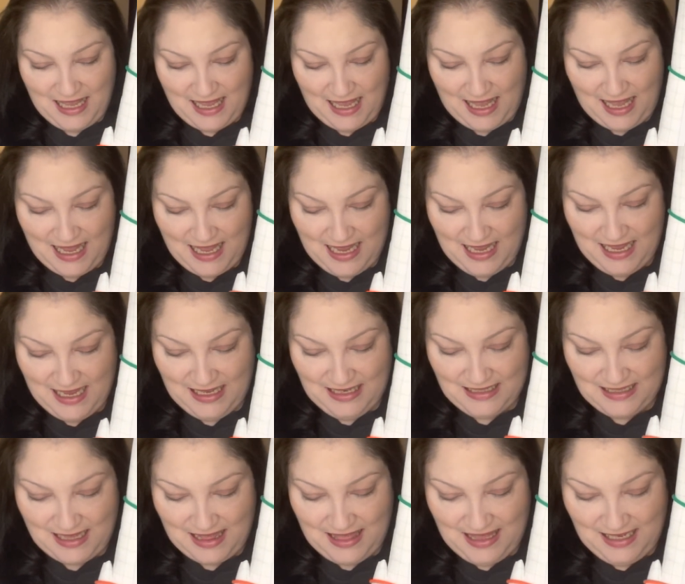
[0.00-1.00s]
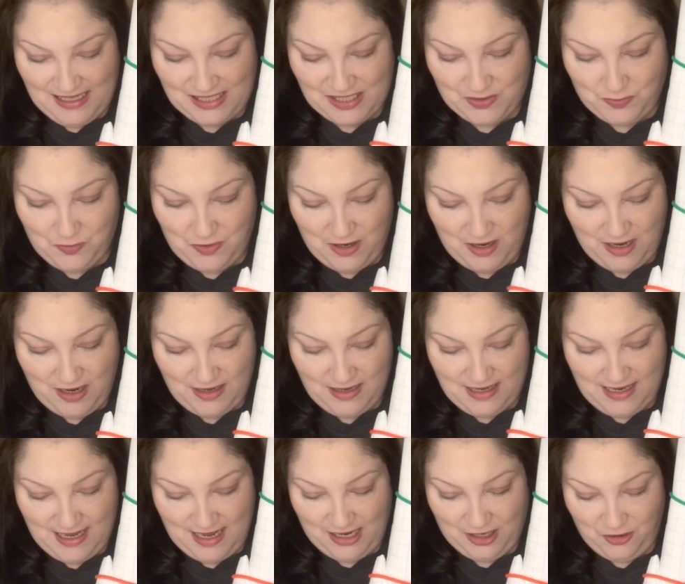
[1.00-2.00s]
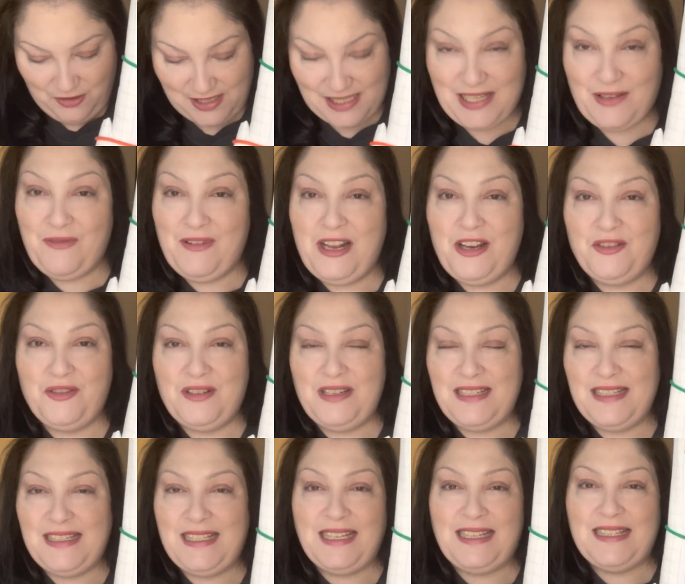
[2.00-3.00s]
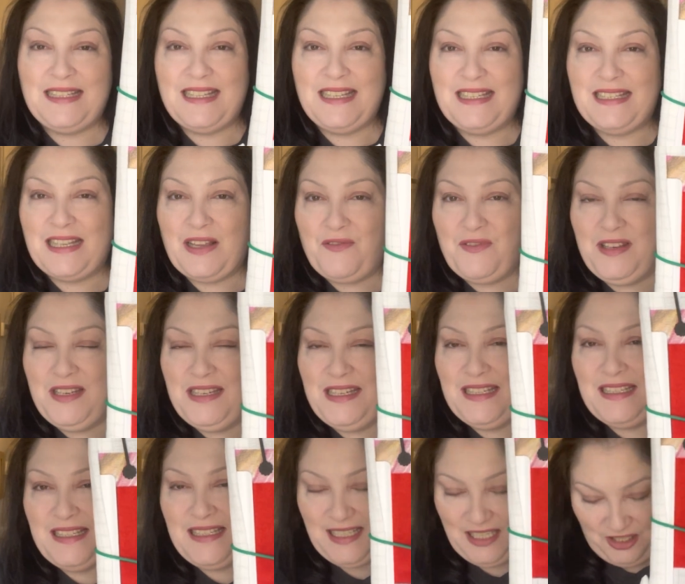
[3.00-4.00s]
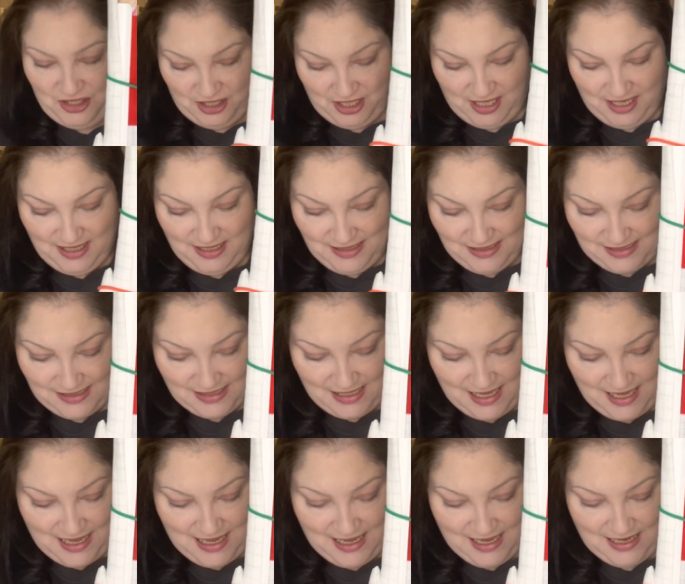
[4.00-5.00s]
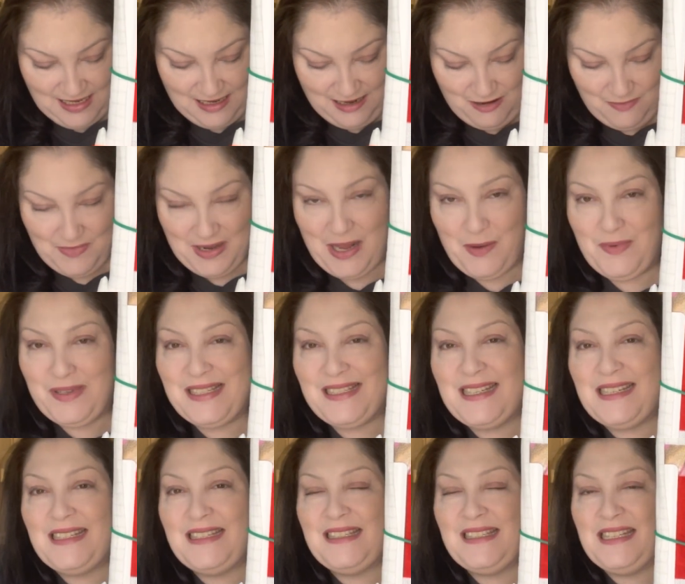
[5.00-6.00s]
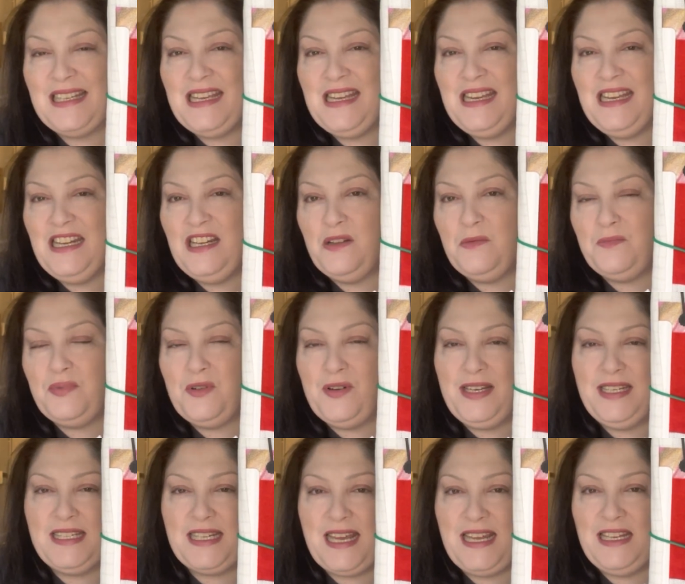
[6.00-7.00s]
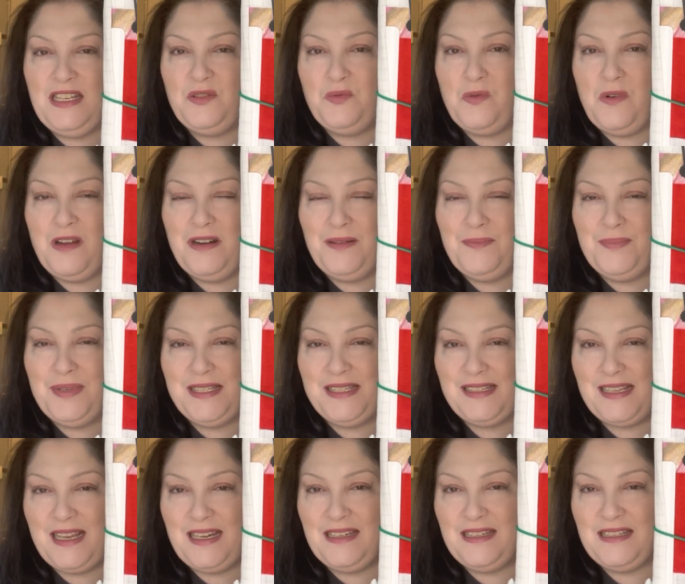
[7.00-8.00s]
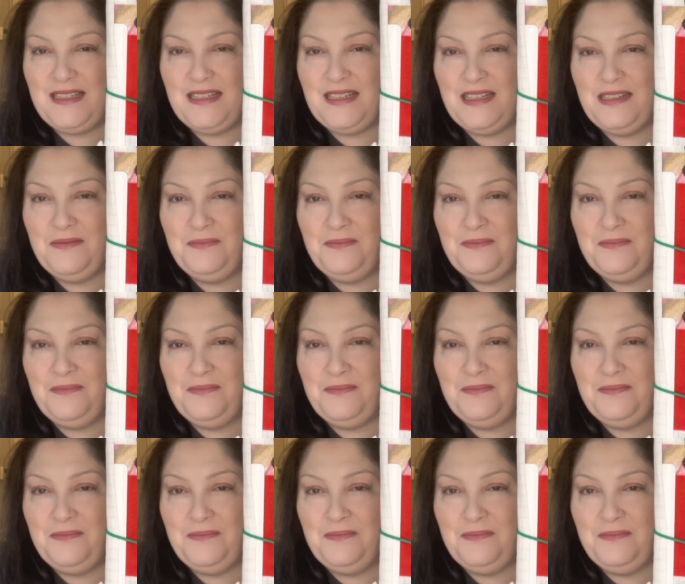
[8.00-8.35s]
And this one, yeah, got 767 stitches, and I'm now at 16.81%.